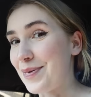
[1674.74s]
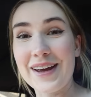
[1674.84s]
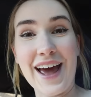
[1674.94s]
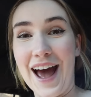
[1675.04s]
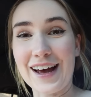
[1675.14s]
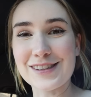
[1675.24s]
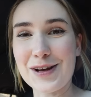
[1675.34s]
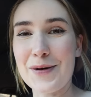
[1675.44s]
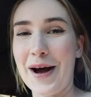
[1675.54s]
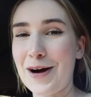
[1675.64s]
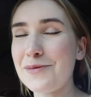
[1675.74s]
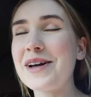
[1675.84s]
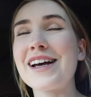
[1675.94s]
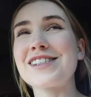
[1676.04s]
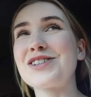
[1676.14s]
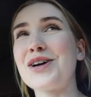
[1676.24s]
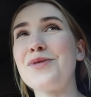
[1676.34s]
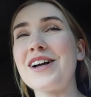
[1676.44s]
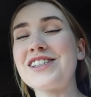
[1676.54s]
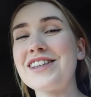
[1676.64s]
But yeah, so I hope you guys enjoyed
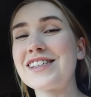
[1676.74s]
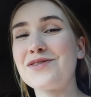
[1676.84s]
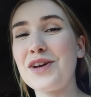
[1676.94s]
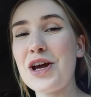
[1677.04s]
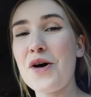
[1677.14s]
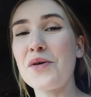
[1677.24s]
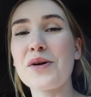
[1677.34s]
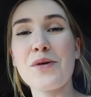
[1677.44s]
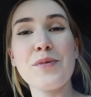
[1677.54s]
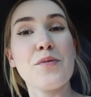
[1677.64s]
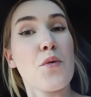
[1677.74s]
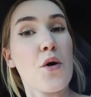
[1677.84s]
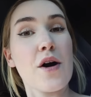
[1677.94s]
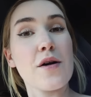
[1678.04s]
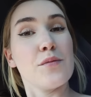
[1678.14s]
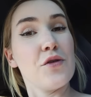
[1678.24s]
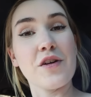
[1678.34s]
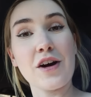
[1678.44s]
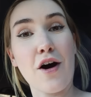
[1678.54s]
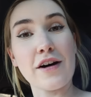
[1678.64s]
watching this video. There will be more
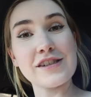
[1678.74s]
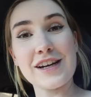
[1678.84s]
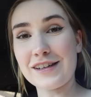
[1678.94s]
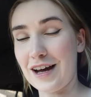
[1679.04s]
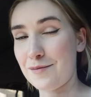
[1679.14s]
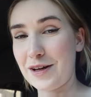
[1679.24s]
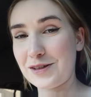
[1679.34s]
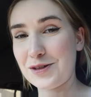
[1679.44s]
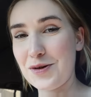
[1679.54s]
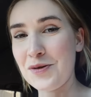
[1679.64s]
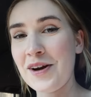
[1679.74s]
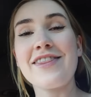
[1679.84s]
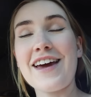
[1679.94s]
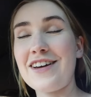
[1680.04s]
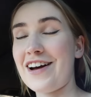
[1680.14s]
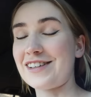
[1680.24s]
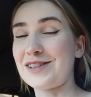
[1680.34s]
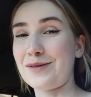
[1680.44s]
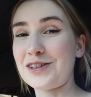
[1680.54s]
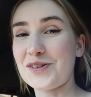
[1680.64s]
moving content coming soon. Thank you guys
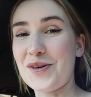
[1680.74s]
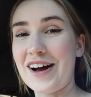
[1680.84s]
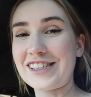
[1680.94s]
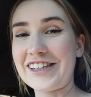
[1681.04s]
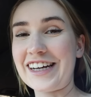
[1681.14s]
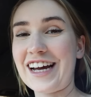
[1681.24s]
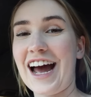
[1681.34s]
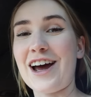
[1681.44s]
so much for watching.